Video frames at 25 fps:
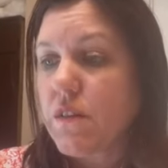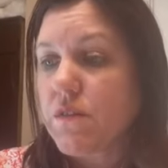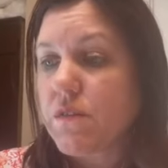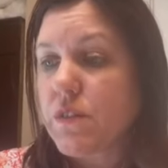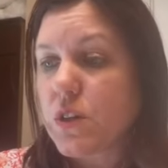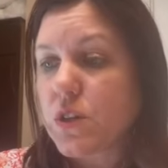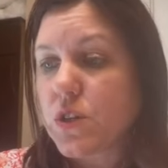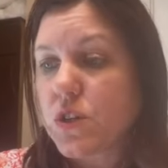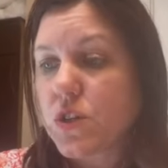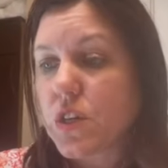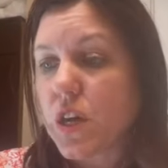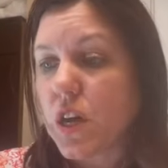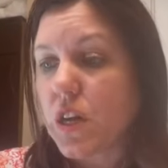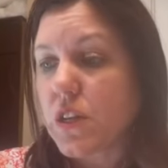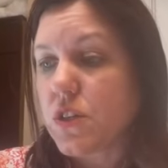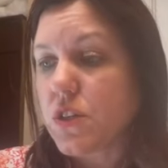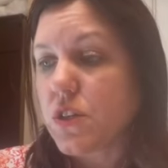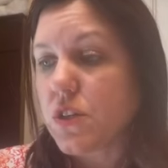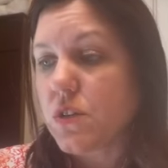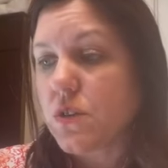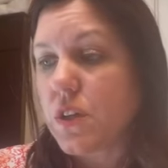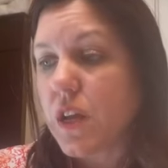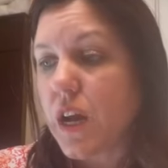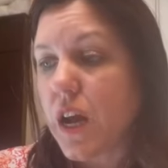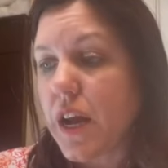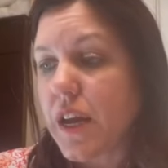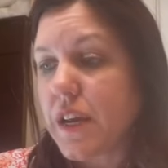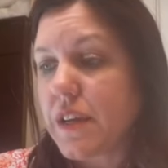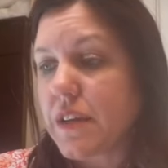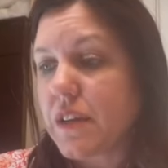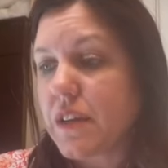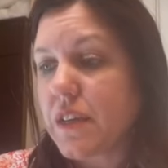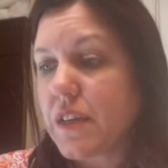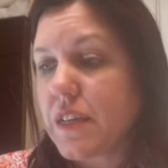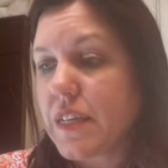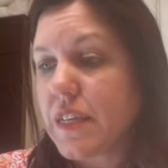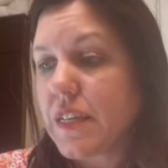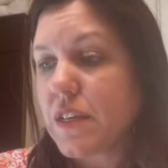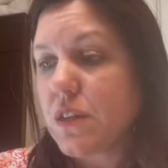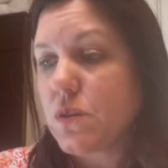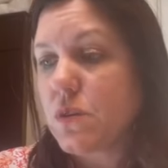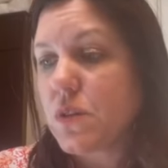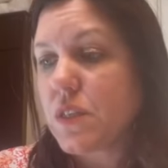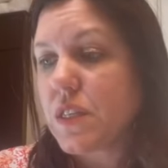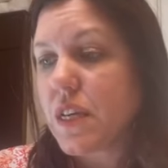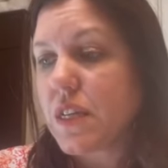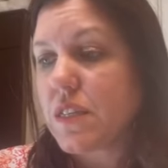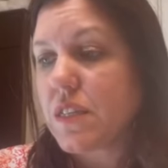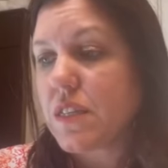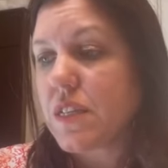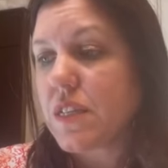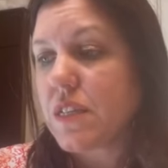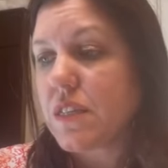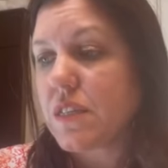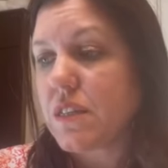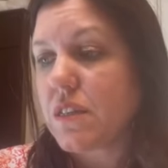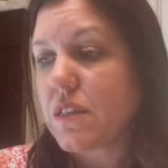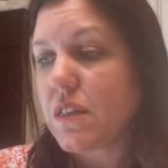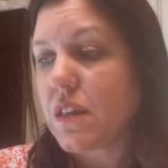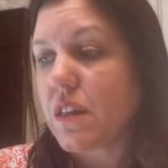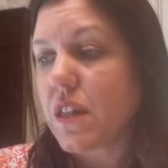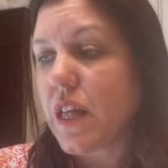First John 2, 9, he who says he is in the